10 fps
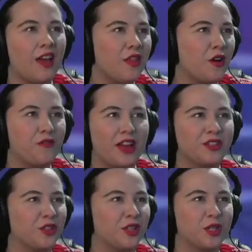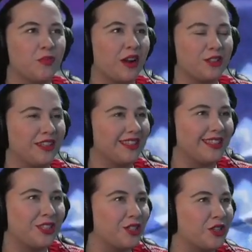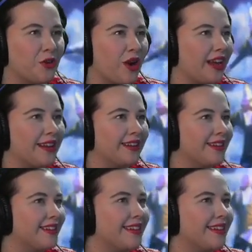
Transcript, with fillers: and their facial expressions. It's just great.